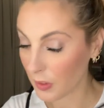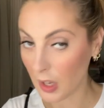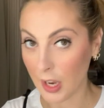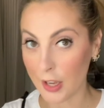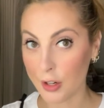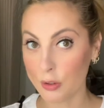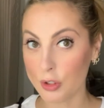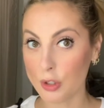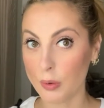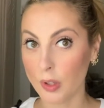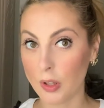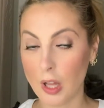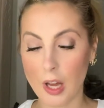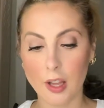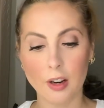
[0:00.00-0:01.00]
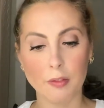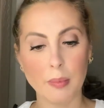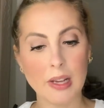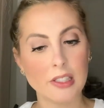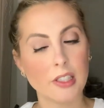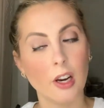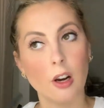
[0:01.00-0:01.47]
I don't do a lot of
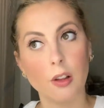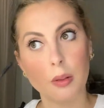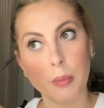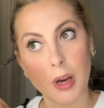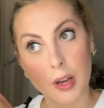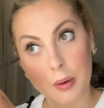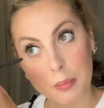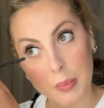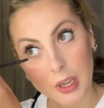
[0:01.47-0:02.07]
mascara on the bottom